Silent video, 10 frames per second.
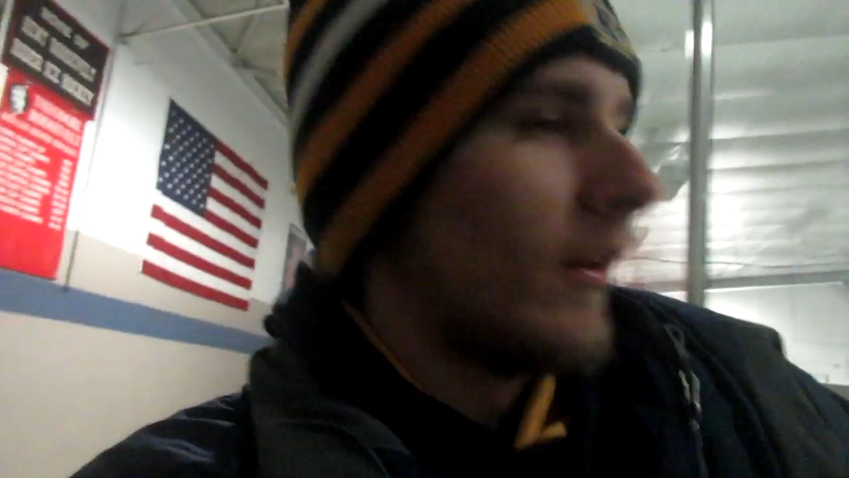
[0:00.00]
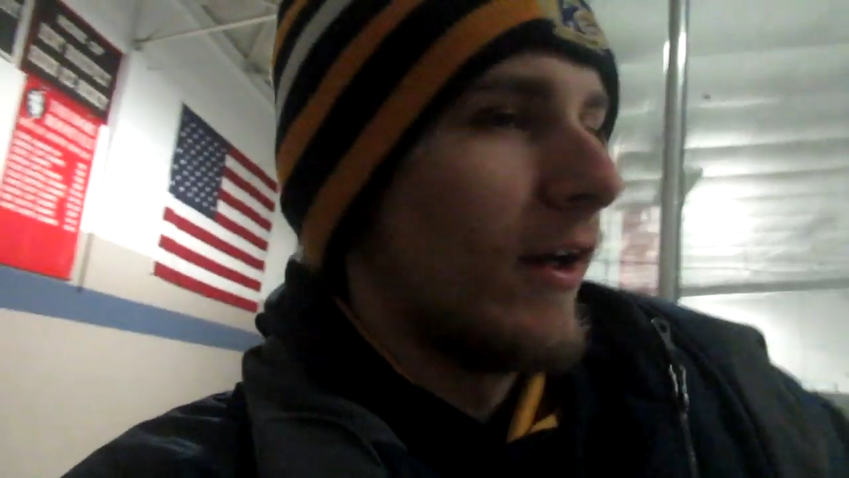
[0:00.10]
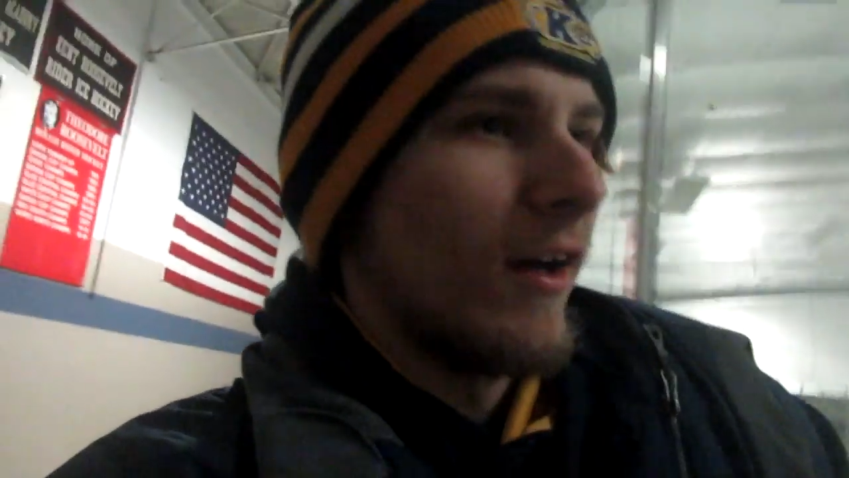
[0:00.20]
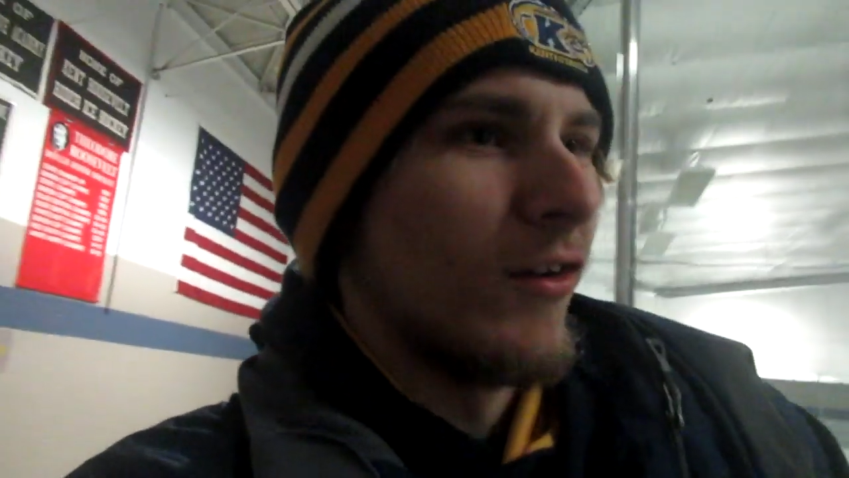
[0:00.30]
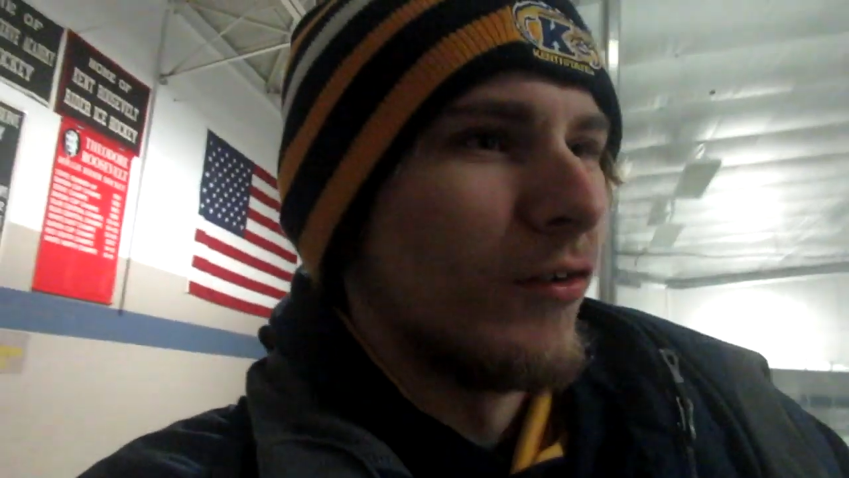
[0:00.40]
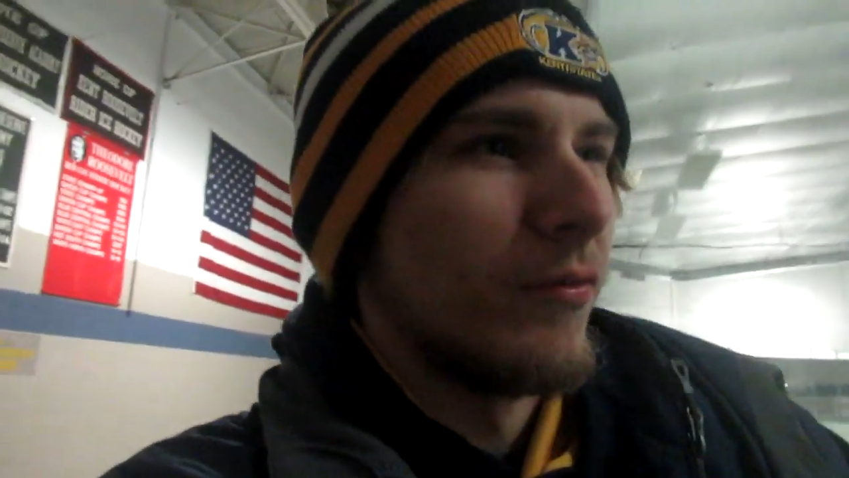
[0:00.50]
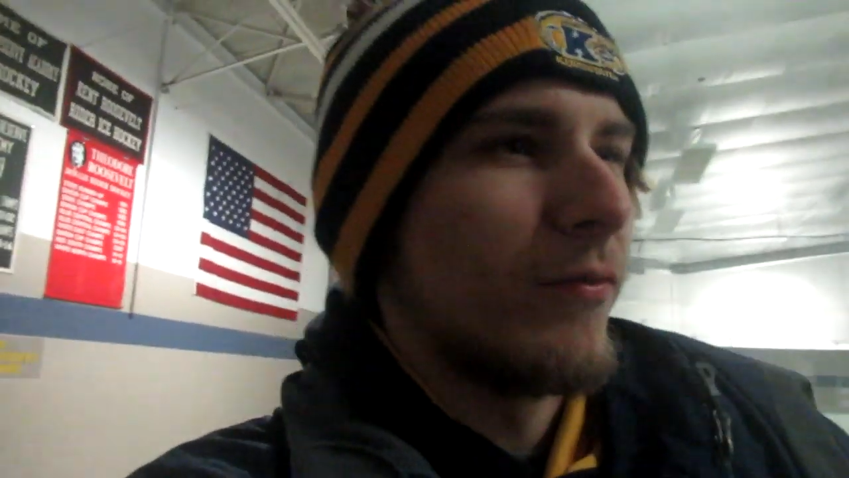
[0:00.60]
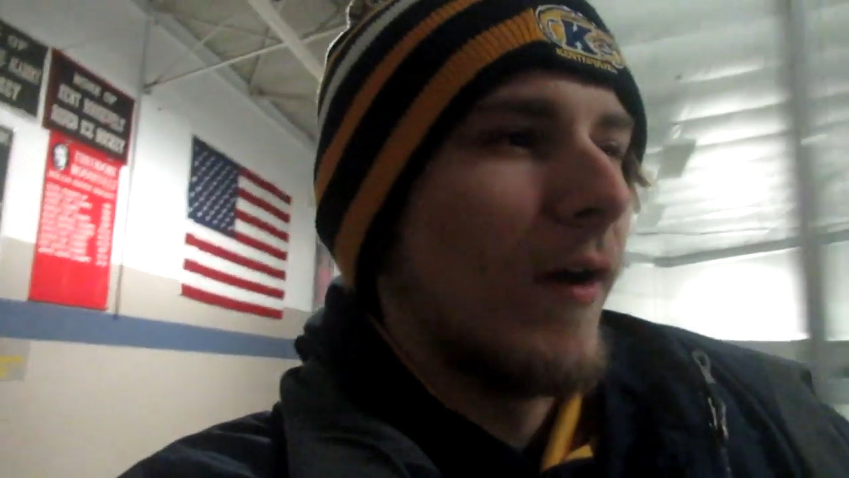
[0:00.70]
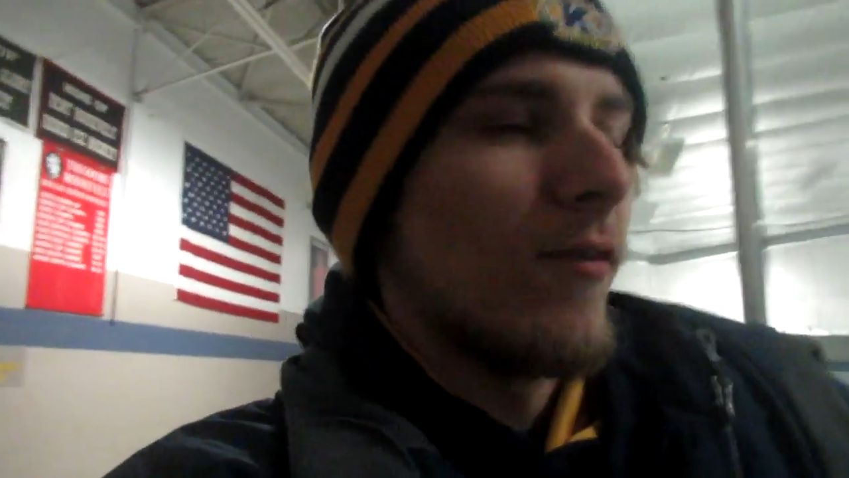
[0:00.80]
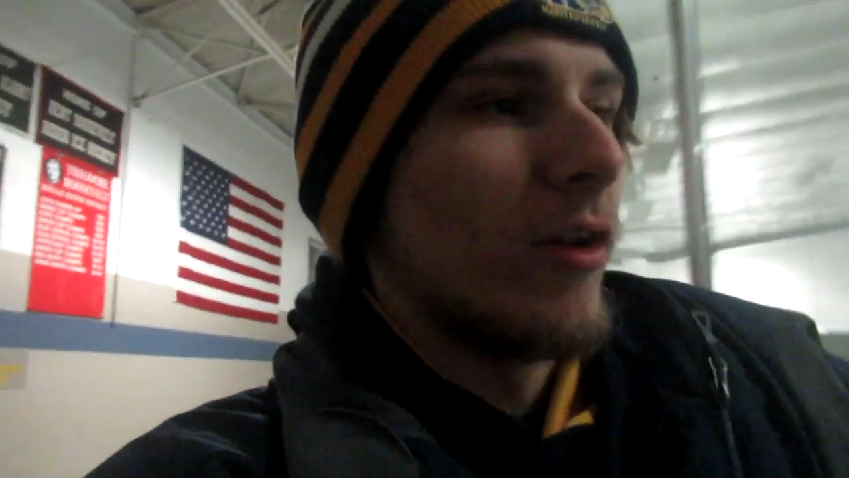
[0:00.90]
They got a
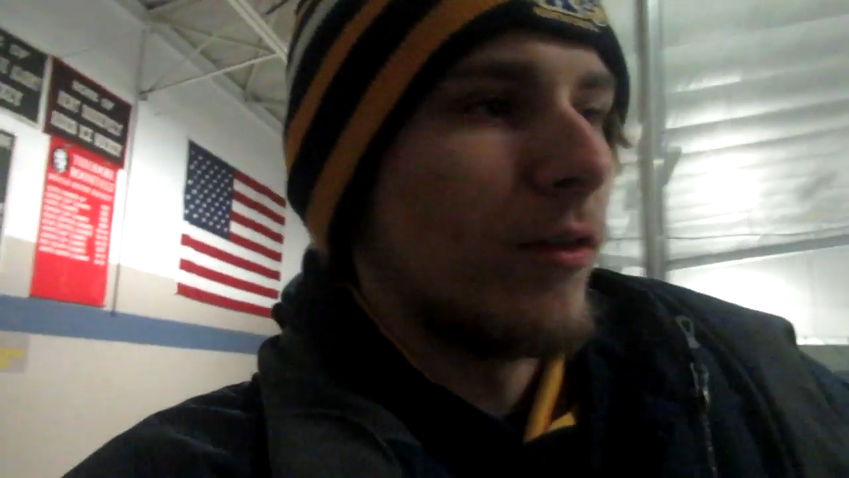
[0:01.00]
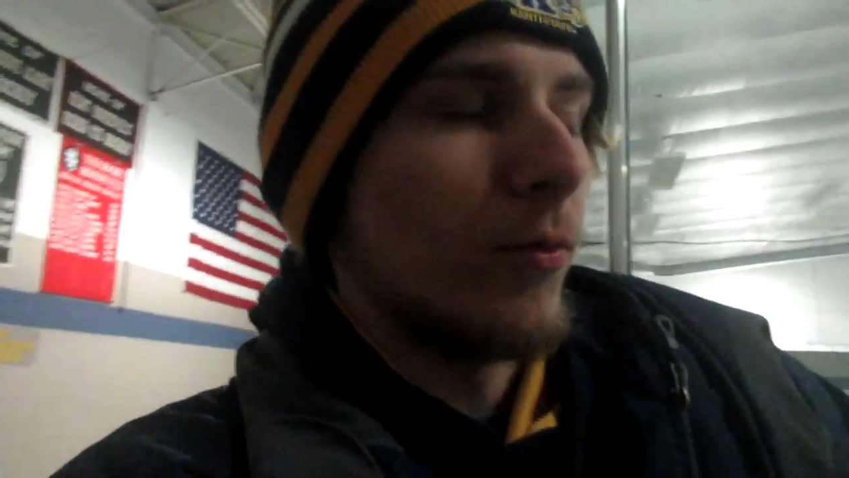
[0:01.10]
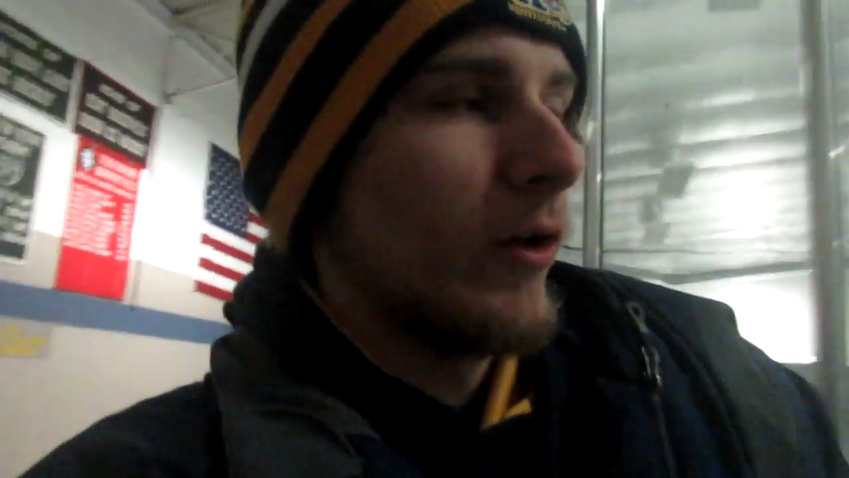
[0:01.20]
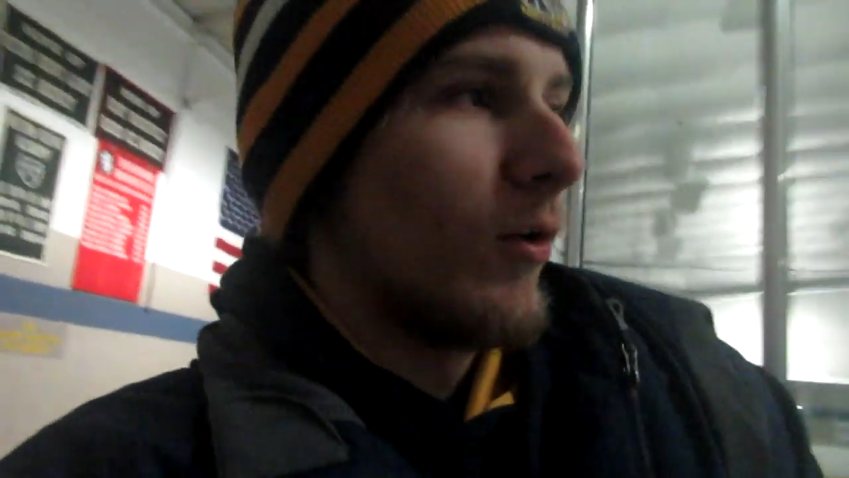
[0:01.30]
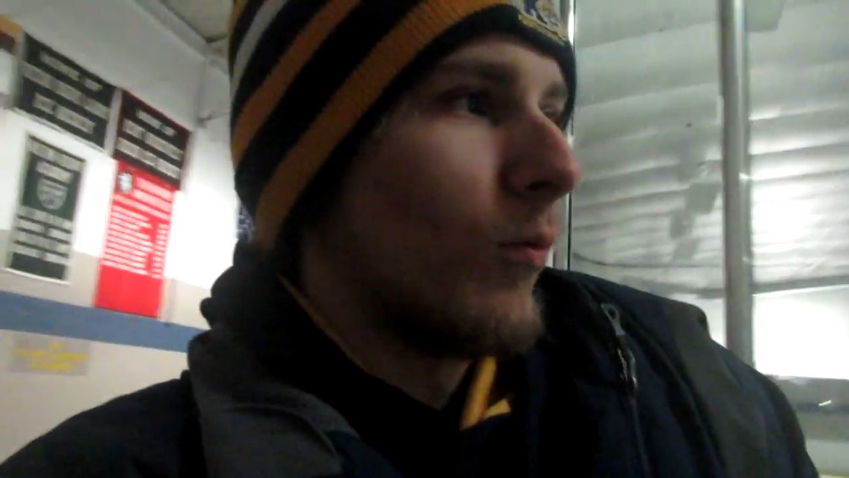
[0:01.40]
5-on-3